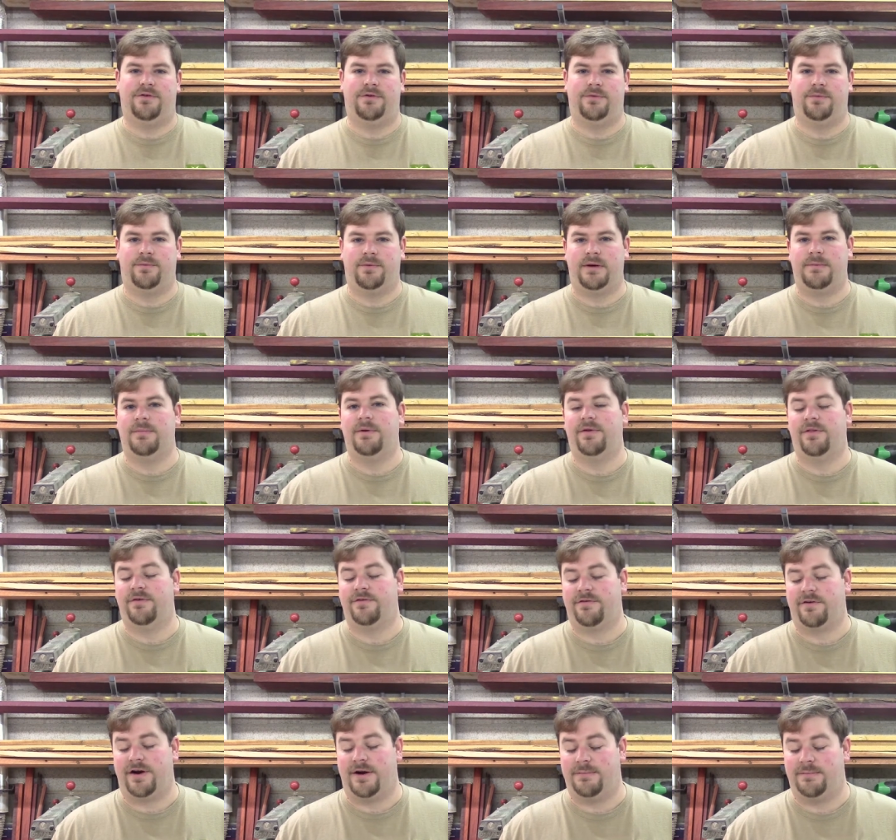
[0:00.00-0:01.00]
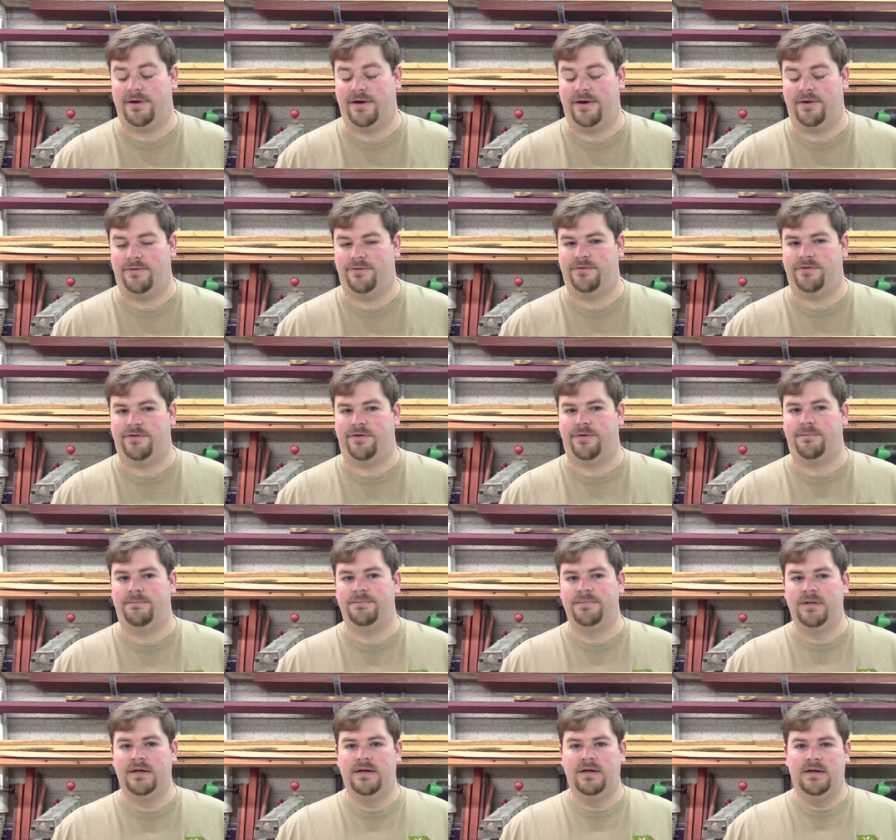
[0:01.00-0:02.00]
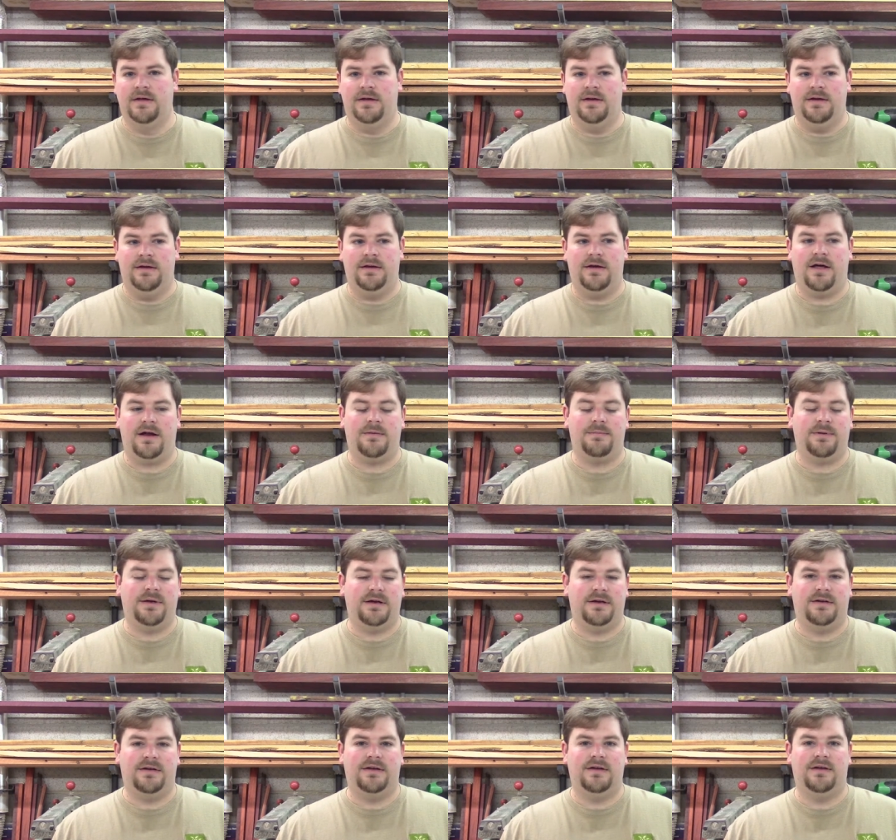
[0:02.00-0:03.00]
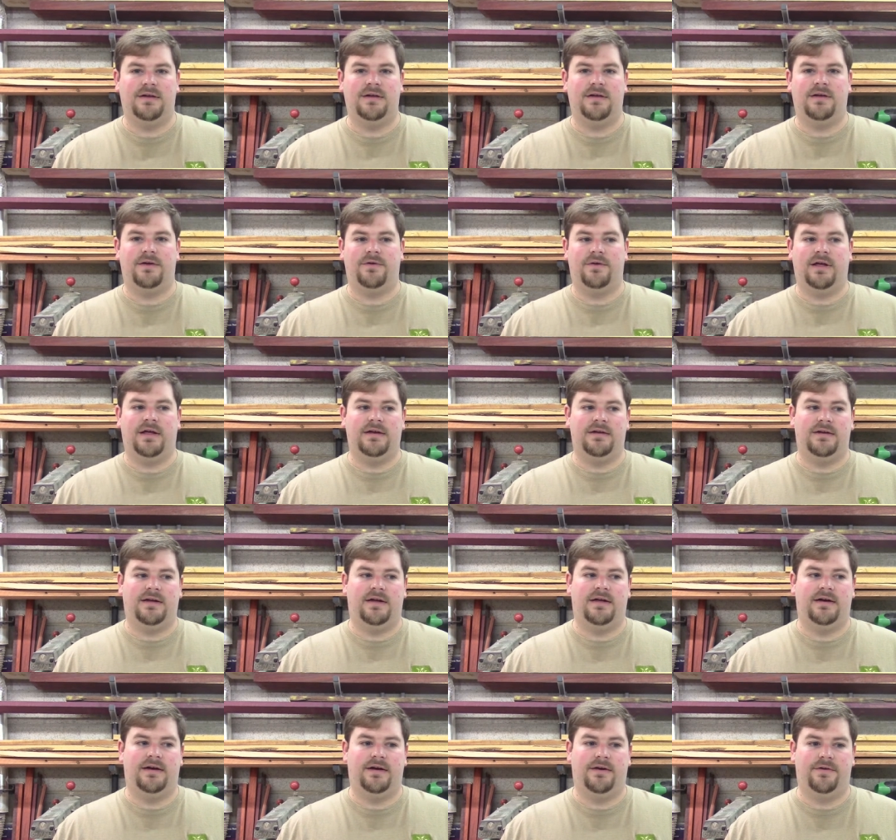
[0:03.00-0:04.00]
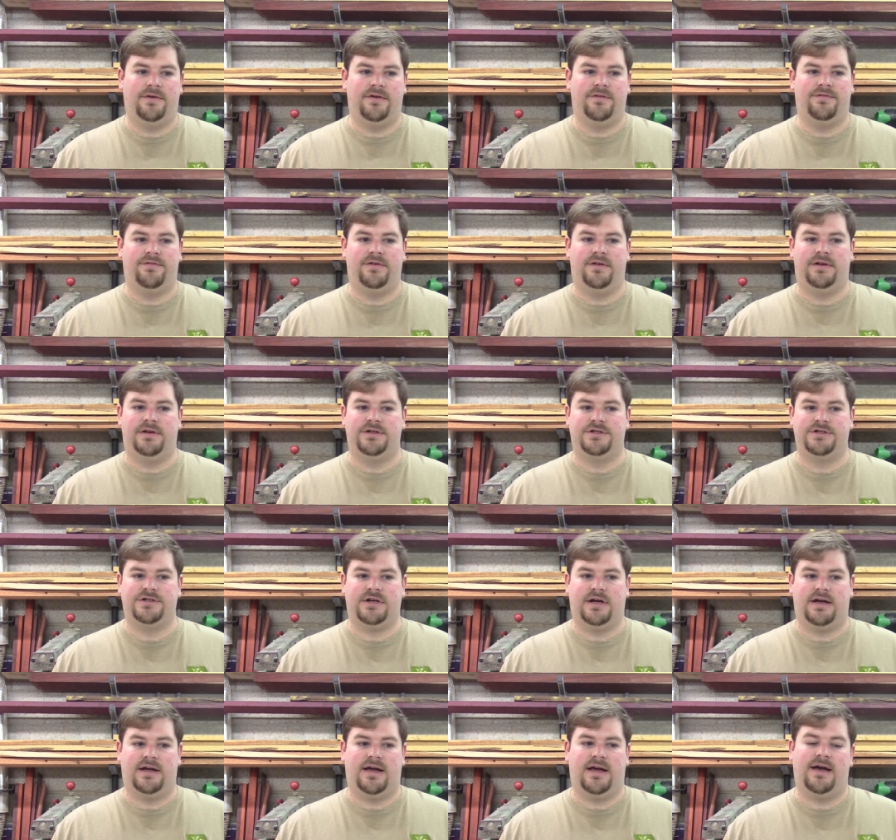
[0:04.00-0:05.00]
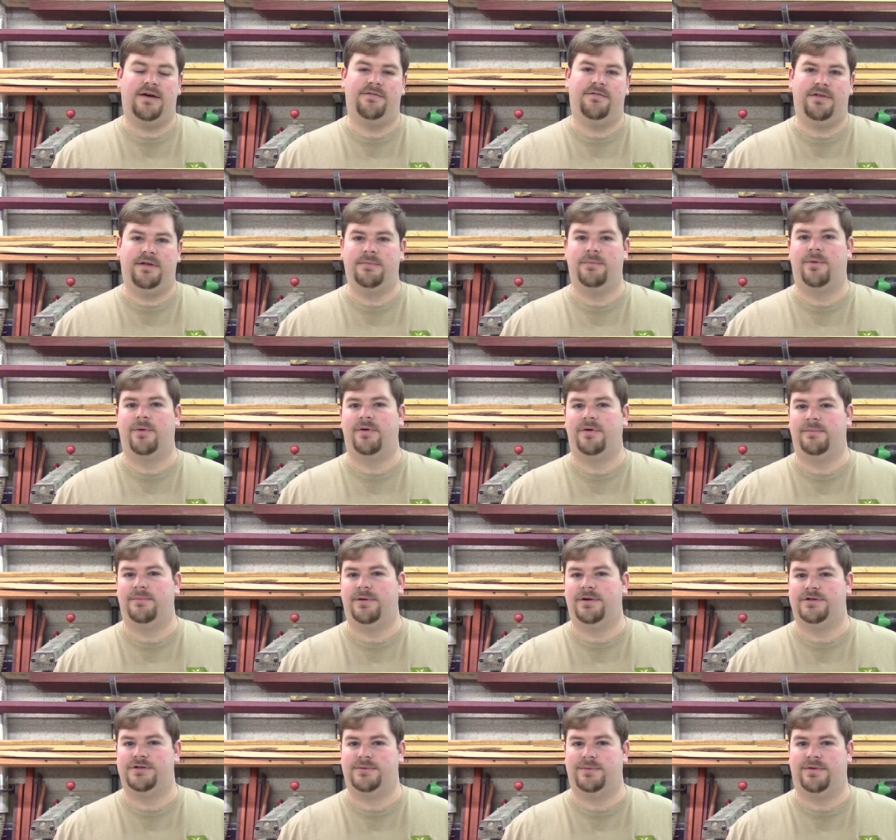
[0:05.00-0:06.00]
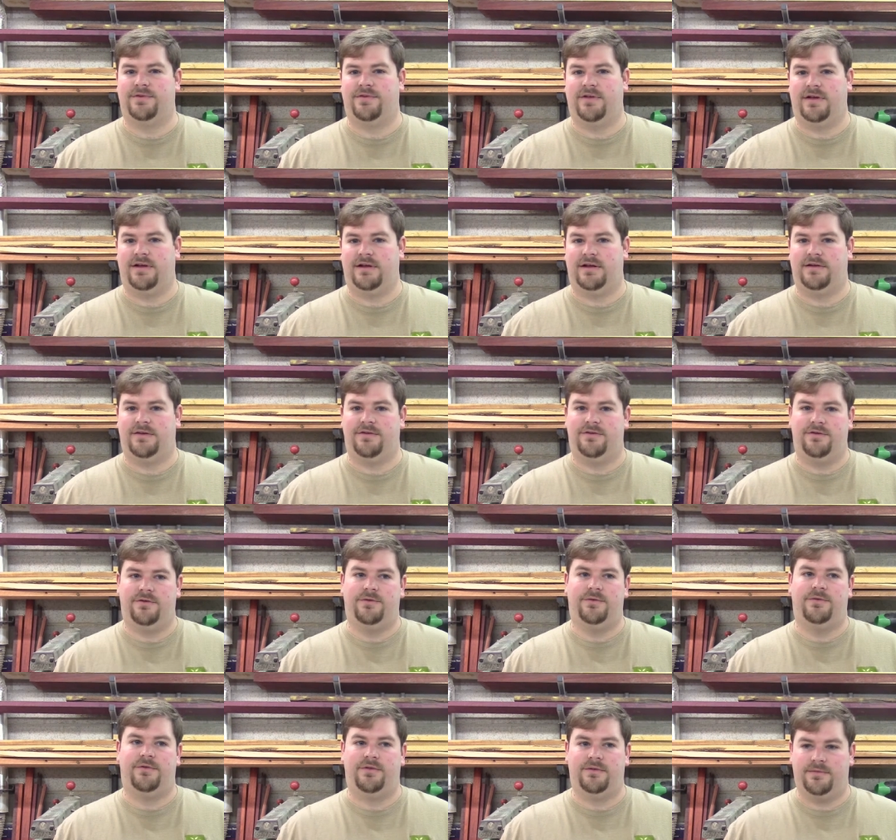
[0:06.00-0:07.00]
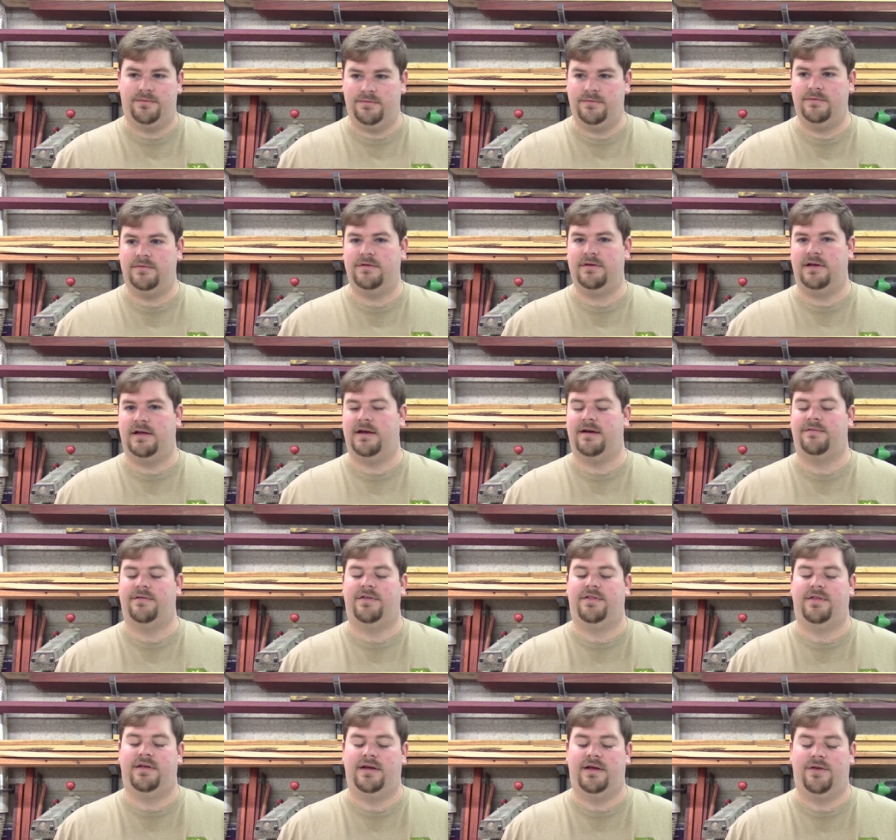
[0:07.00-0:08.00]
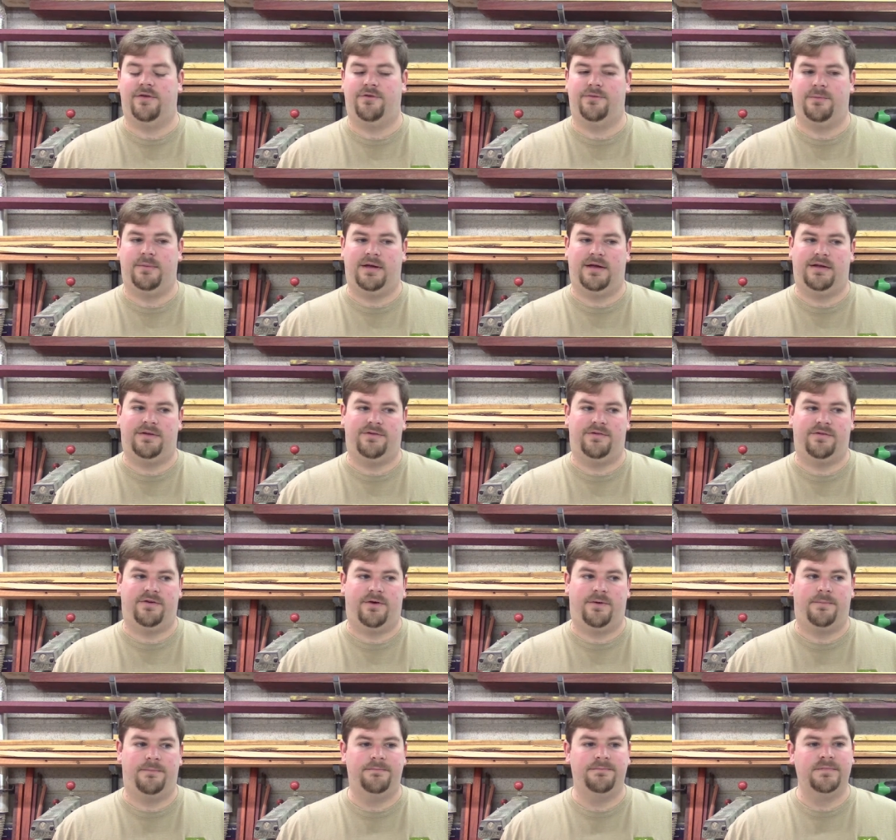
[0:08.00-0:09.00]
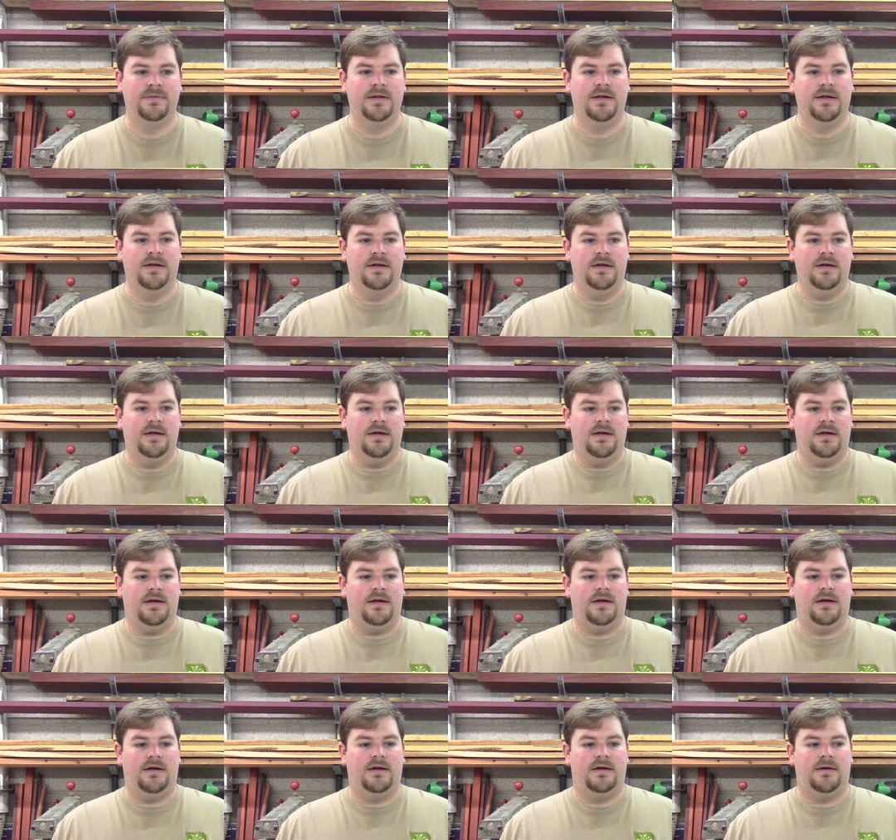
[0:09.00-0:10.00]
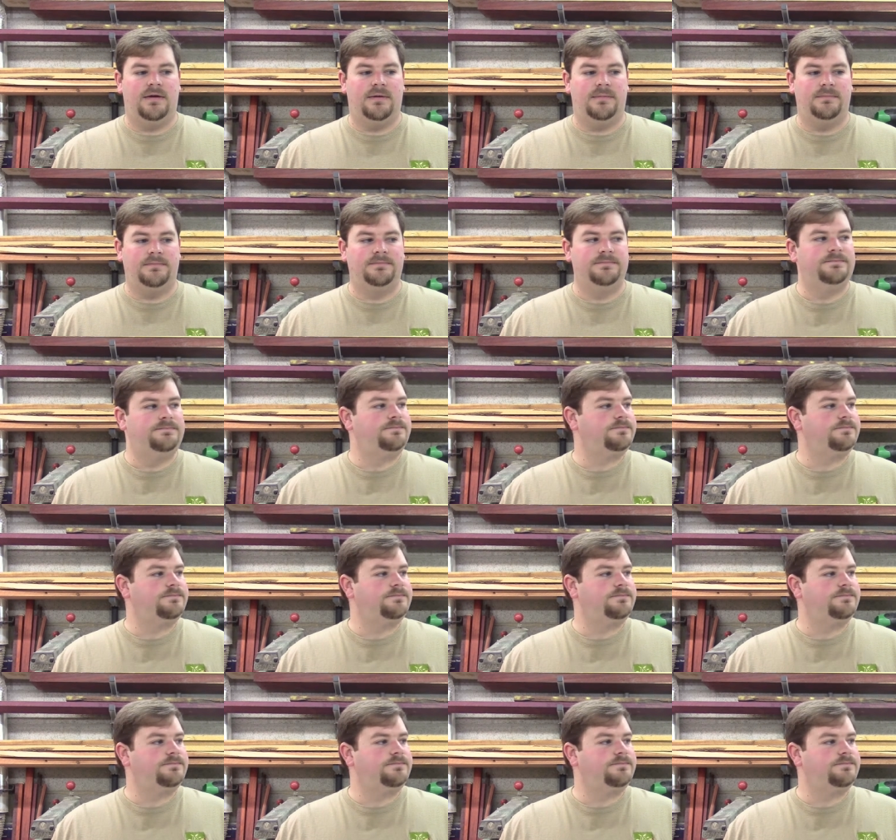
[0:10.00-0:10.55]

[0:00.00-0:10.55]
to rebuild the frame now. So not a big deal. It'll get done. It'll get finished. I have the important measurements I need to do to get everything else made. So um,